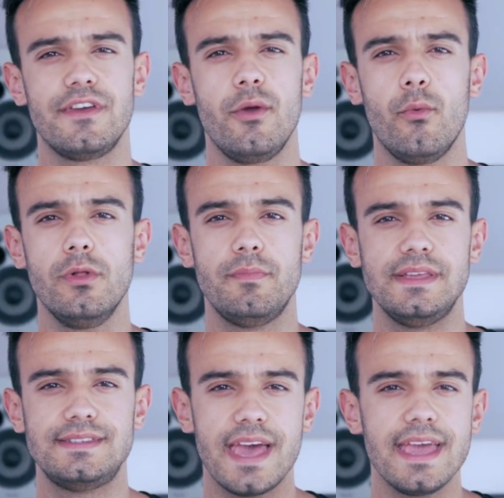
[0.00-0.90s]
fee will
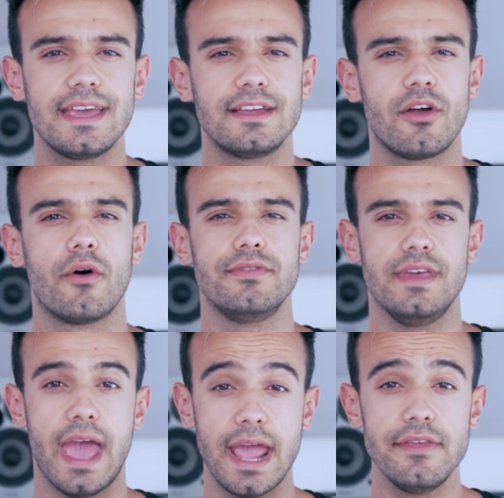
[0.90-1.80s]
be taken on
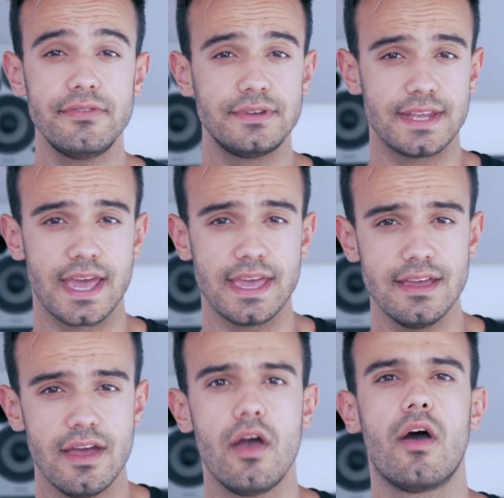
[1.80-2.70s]
the 8th day